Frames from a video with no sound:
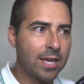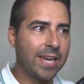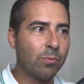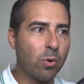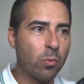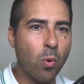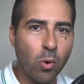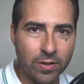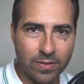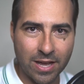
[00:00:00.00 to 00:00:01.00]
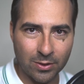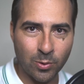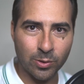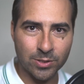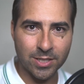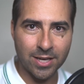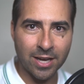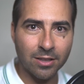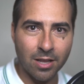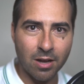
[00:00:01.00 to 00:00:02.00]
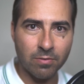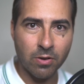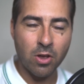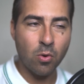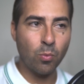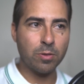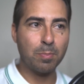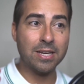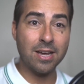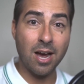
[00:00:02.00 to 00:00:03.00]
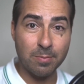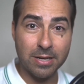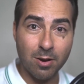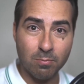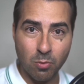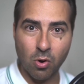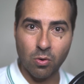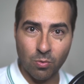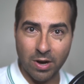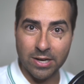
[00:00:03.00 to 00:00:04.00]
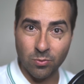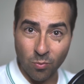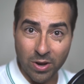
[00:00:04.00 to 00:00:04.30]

he rewarded that loyalty and love with becoming more right